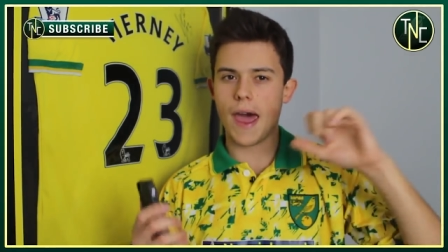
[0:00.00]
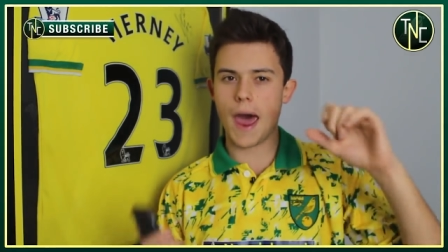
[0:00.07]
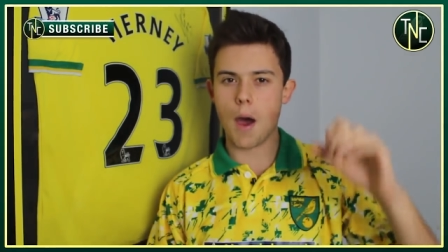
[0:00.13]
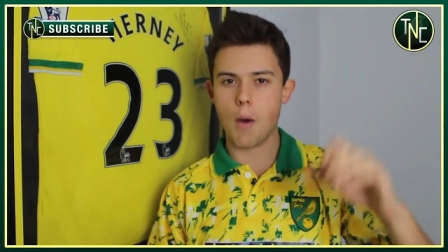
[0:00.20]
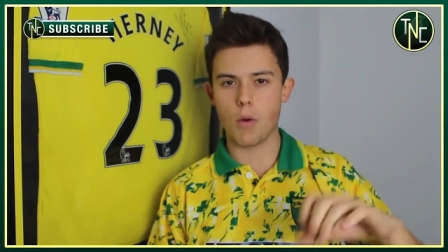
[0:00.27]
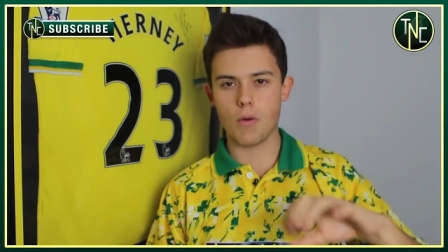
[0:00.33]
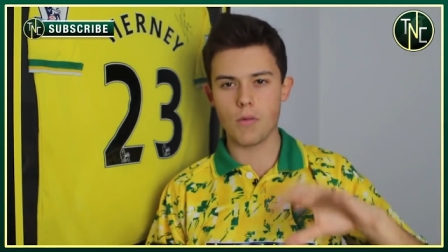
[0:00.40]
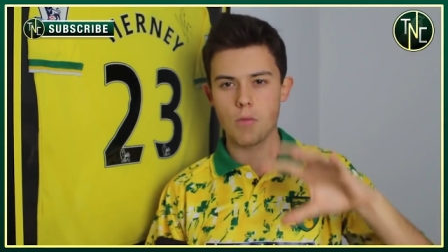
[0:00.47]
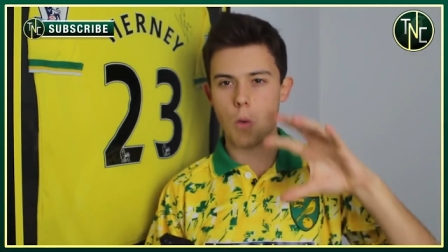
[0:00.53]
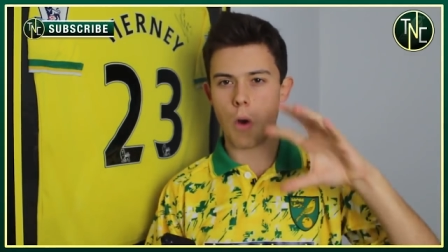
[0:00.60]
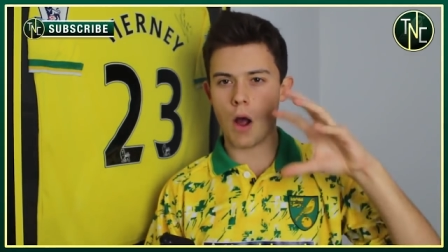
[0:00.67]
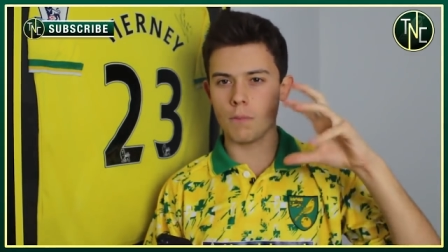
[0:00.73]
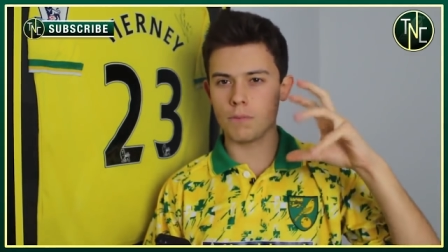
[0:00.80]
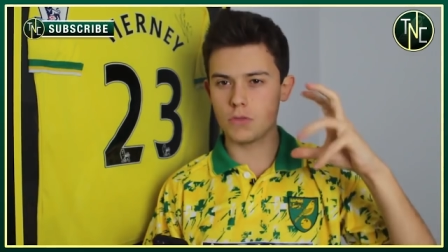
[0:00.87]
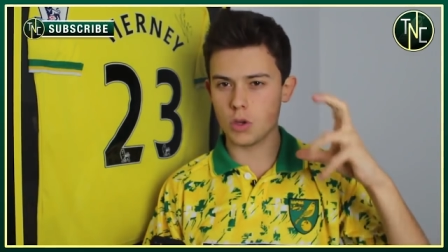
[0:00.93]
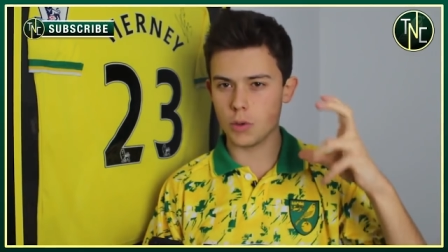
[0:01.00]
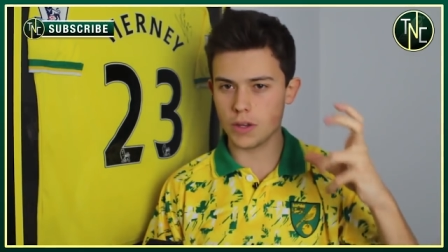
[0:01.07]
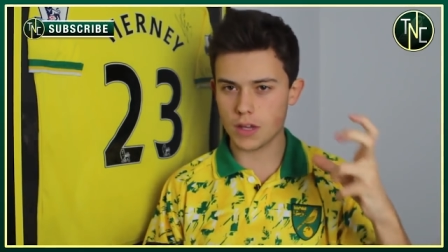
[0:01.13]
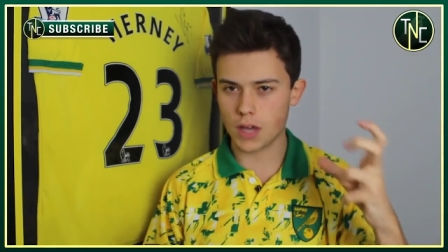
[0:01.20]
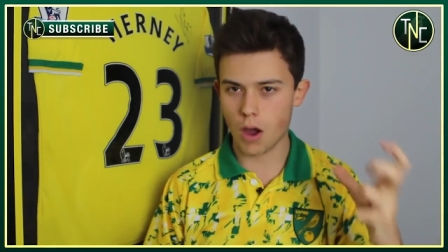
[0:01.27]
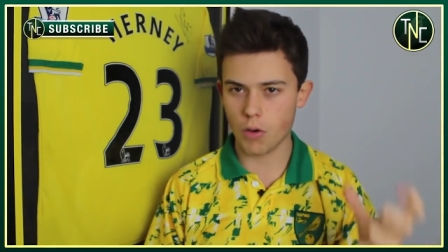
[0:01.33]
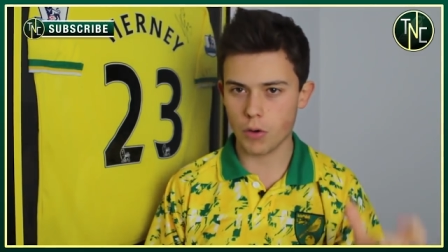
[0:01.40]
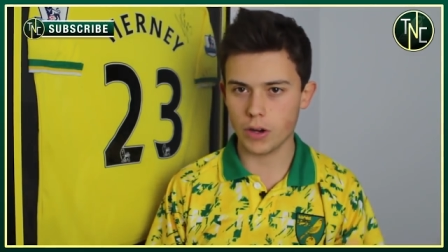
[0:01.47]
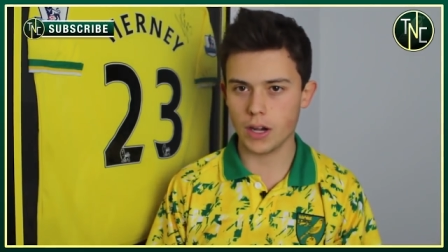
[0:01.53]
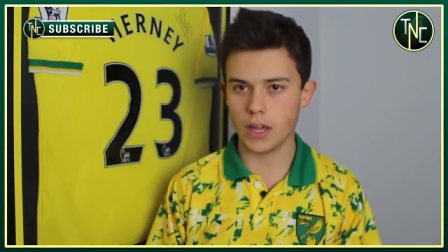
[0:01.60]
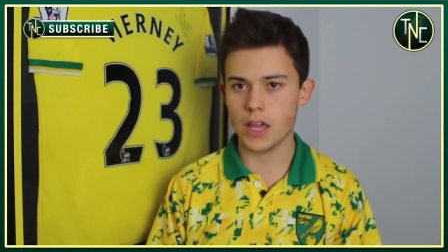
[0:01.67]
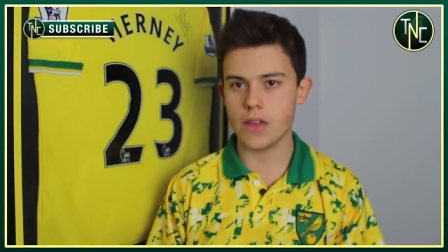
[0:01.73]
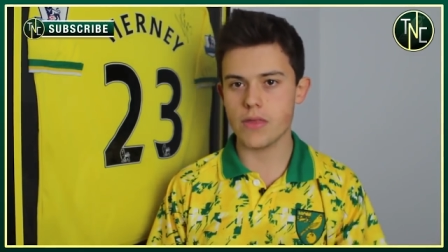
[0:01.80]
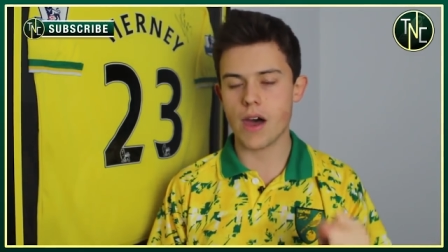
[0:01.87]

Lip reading: out of what I'm doing currently.